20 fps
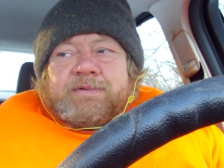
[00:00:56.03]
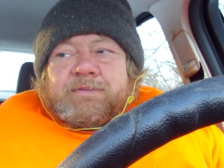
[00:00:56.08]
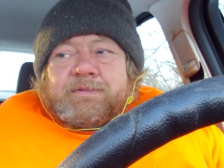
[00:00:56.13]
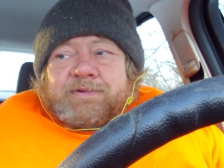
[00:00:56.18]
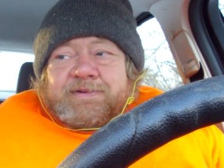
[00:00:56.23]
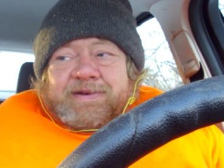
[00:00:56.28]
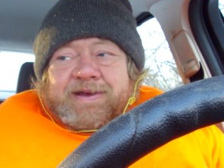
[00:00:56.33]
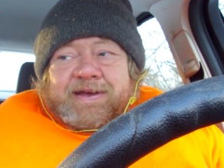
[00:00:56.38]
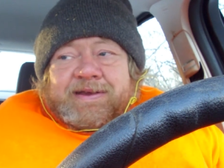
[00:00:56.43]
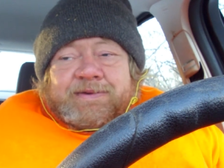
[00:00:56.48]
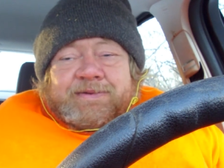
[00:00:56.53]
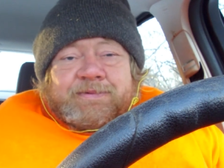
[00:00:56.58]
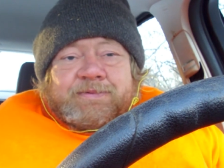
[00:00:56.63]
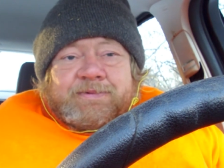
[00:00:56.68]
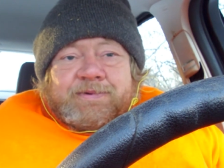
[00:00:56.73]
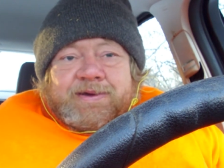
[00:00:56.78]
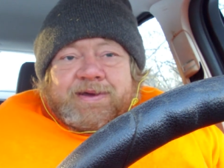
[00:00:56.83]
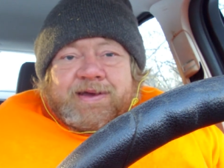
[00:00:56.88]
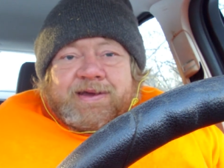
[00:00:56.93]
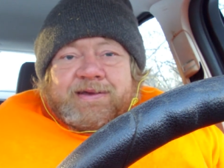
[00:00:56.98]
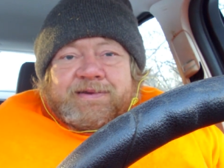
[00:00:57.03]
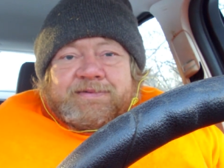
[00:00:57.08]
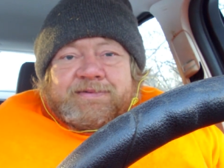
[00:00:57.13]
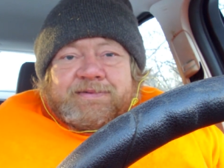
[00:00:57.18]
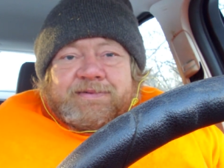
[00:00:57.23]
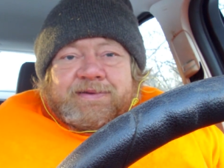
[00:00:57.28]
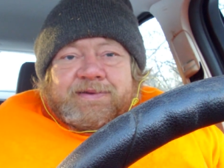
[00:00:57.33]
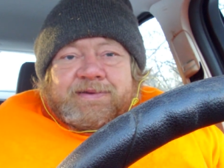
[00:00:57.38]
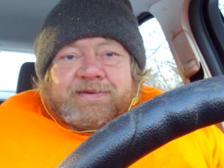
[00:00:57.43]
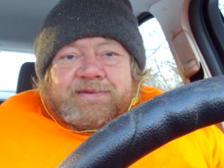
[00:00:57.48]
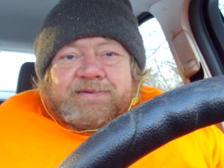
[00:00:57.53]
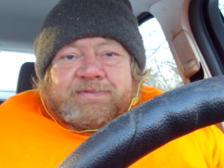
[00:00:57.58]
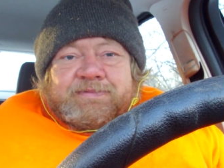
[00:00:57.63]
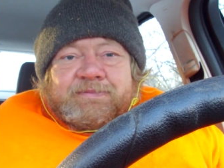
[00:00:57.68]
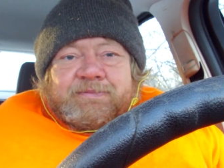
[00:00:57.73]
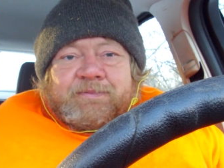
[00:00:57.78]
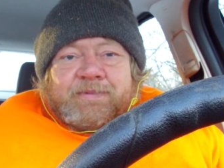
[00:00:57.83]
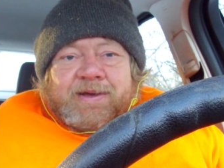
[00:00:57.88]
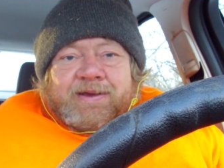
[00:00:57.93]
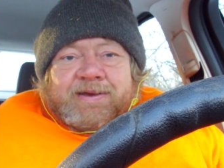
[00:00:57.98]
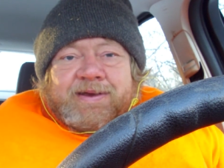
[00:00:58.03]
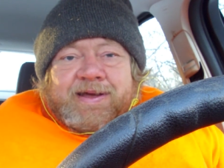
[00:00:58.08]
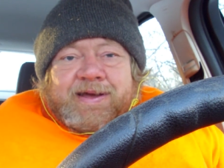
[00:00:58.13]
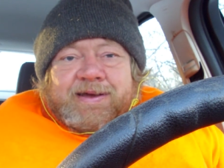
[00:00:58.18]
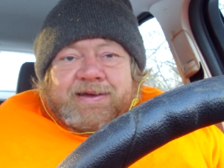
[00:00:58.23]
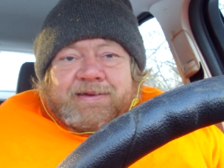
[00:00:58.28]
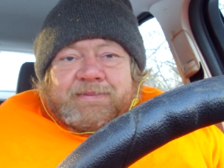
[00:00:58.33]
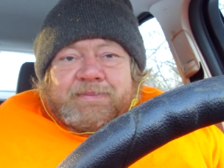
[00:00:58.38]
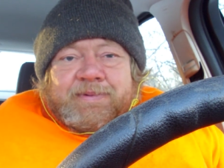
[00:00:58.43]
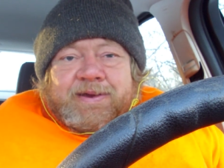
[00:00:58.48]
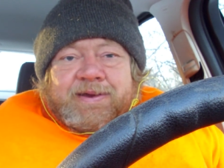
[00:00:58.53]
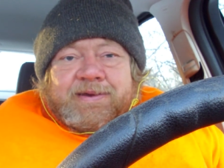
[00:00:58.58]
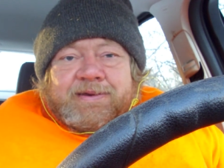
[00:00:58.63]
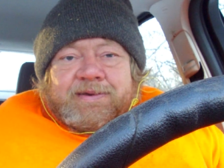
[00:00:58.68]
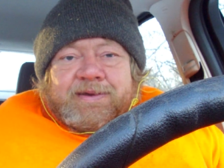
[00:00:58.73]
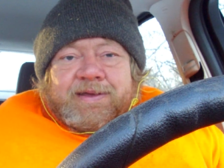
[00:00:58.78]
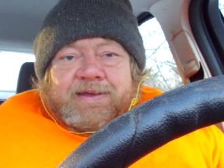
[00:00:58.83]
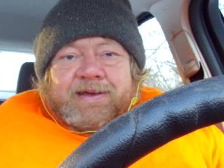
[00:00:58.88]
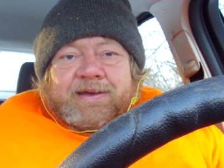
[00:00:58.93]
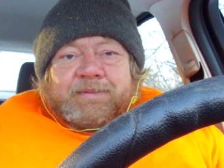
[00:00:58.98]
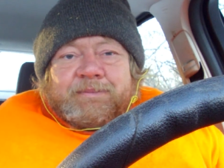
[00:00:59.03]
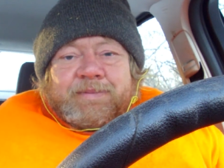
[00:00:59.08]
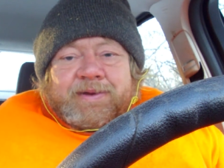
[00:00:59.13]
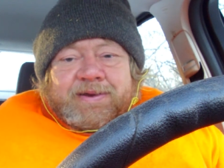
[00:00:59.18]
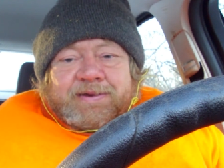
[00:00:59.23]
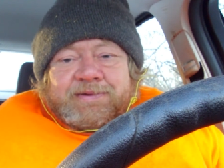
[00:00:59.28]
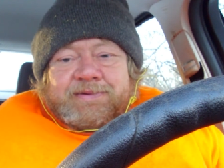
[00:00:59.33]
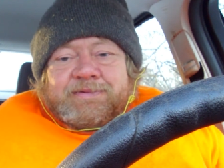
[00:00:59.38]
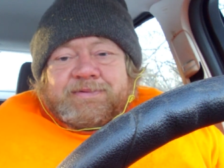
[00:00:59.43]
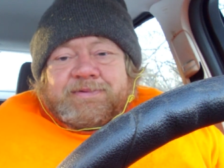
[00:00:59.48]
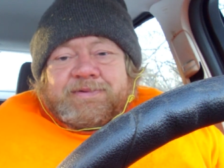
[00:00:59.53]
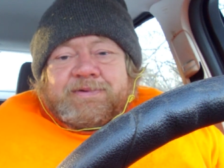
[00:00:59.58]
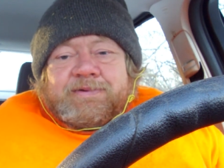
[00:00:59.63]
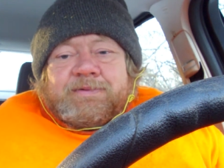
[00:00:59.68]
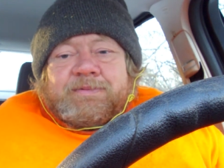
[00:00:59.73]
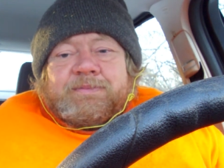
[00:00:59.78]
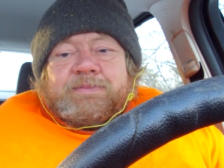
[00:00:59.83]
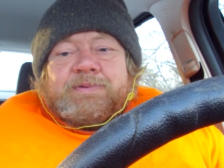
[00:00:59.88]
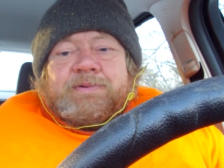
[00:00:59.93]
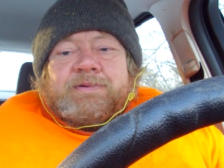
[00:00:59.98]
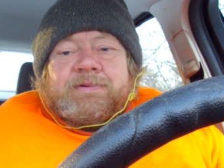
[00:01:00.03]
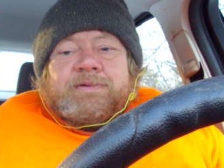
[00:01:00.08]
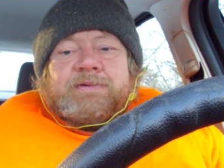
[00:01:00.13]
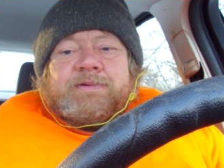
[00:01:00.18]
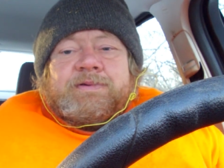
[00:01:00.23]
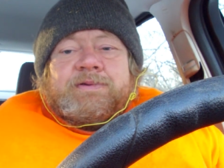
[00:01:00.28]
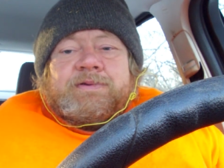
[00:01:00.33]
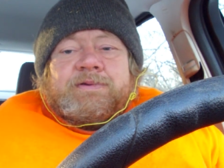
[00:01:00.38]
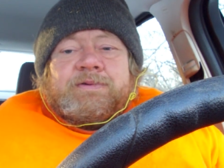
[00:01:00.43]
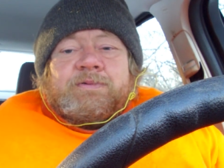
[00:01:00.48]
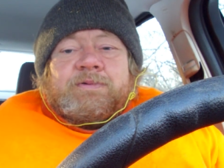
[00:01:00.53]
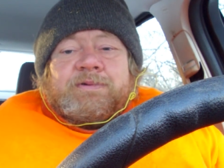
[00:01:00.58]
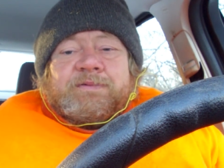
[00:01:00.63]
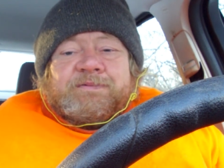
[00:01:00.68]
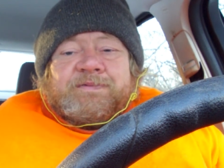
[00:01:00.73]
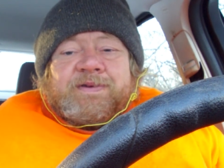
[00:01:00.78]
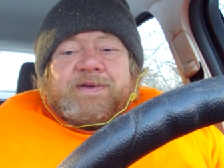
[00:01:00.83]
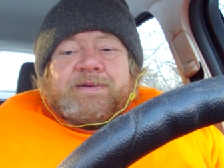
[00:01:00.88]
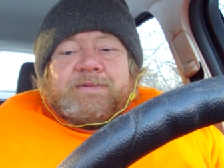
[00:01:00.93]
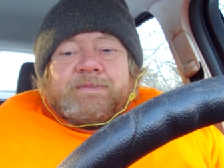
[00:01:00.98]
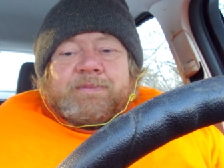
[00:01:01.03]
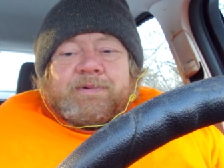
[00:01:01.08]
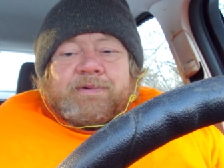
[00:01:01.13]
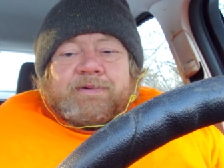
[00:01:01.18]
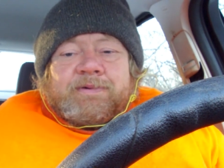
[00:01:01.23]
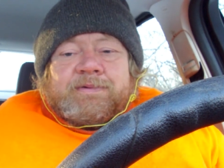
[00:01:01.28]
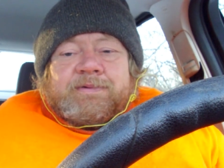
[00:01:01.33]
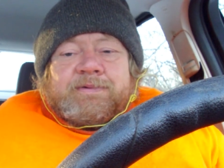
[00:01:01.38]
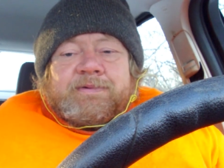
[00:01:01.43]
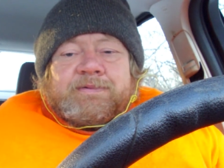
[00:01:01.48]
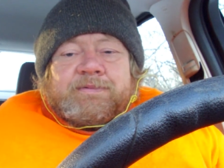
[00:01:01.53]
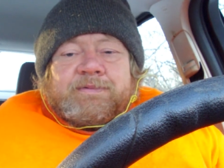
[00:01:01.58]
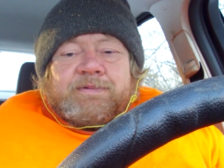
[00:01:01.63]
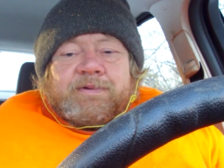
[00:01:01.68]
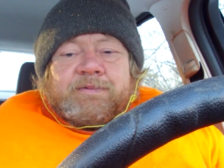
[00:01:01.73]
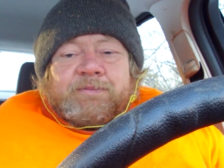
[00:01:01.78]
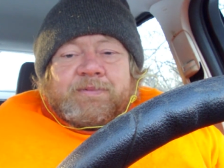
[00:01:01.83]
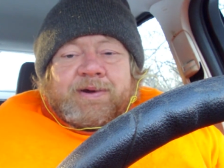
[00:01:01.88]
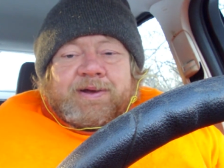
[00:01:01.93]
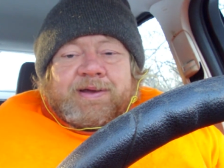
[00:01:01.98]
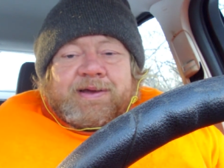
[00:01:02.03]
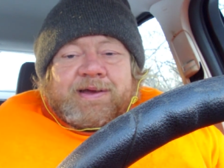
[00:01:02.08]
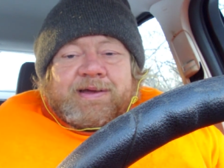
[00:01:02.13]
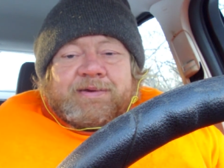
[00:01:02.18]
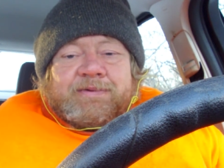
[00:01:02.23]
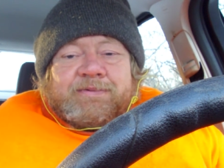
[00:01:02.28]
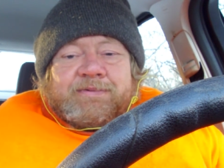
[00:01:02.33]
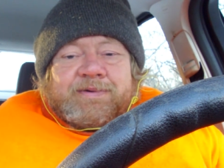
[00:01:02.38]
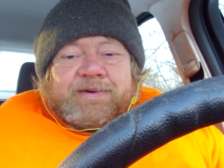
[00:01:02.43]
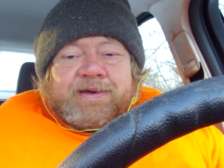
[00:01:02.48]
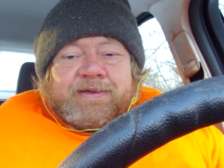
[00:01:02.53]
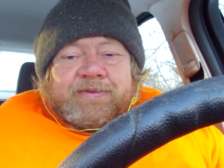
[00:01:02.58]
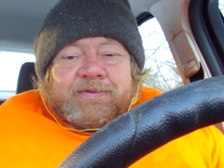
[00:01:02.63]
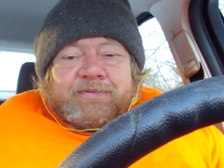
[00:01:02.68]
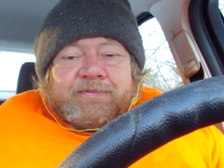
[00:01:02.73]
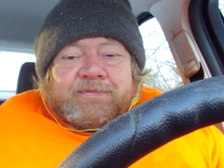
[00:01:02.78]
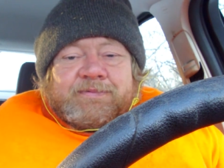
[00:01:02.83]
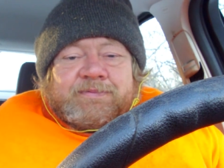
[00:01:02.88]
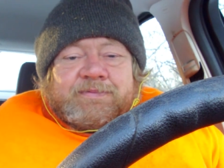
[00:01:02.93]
which I do occasionally. It's well documented. I'm on YouTube doing field work of one kind or another.